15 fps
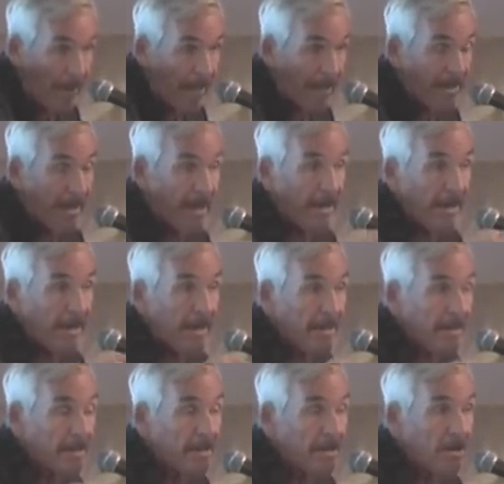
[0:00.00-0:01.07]
and, and,
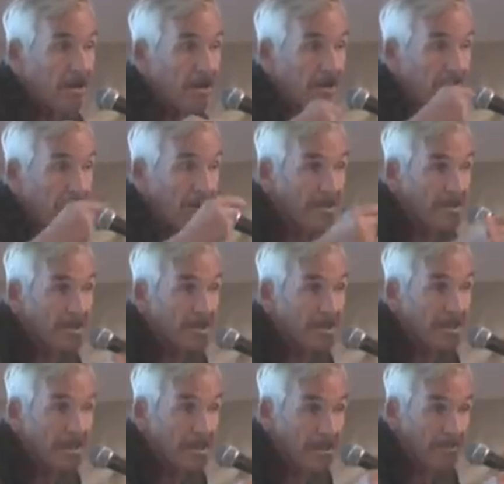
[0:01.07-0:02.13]
and the
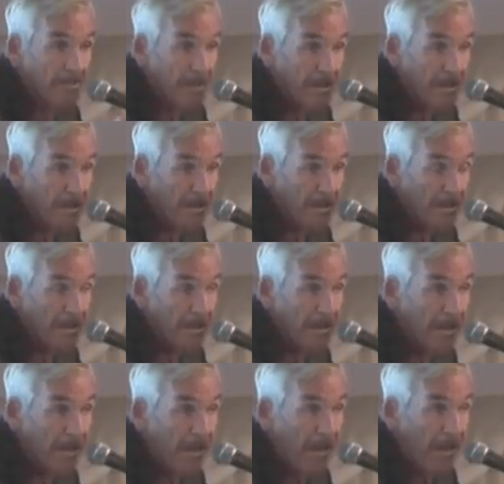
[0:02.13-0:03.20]
archaeologists
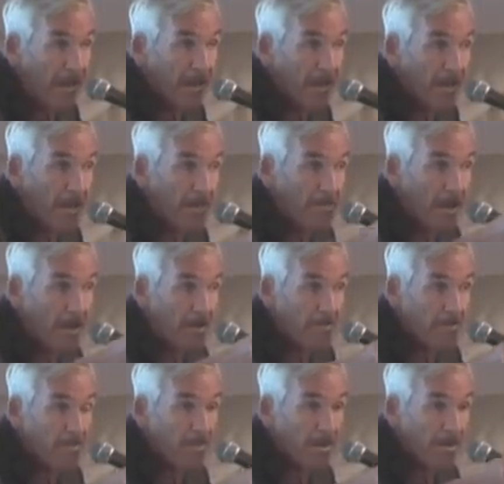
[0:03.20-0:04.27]
independently come
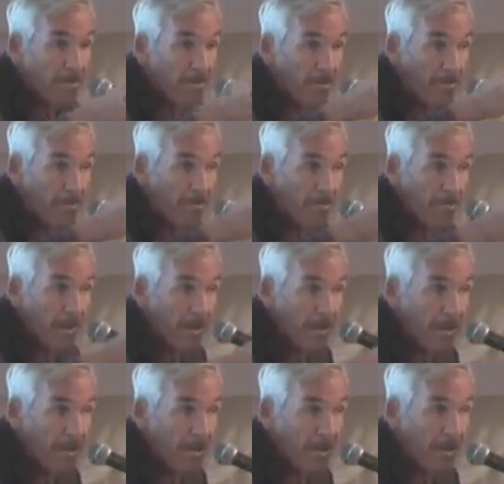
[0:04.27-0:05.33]
up with
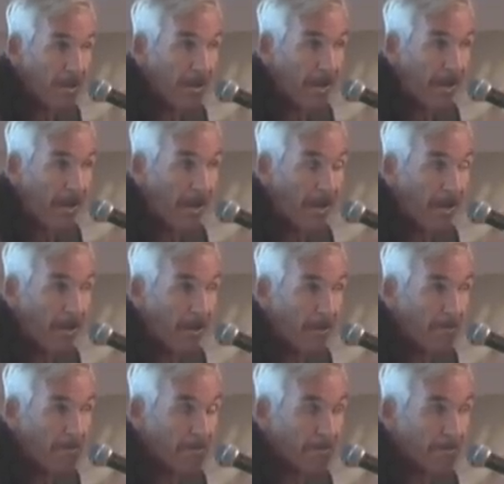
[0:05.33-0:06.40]
many
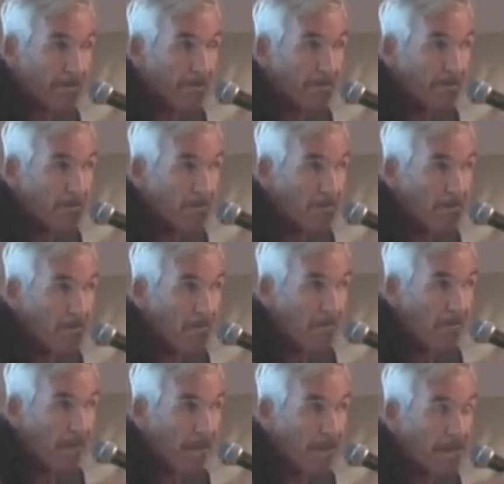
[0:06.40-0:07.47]
um,
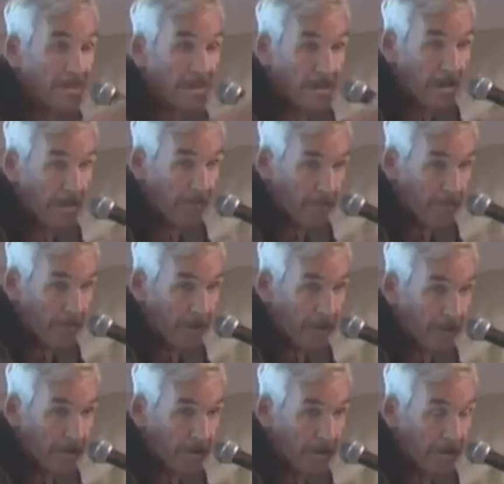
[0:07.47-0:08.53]

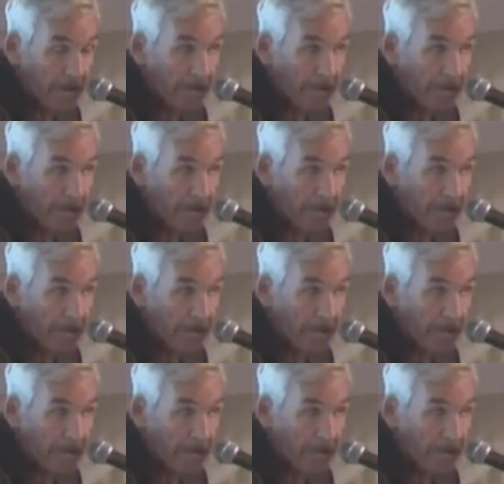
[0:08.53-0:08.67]
decipherments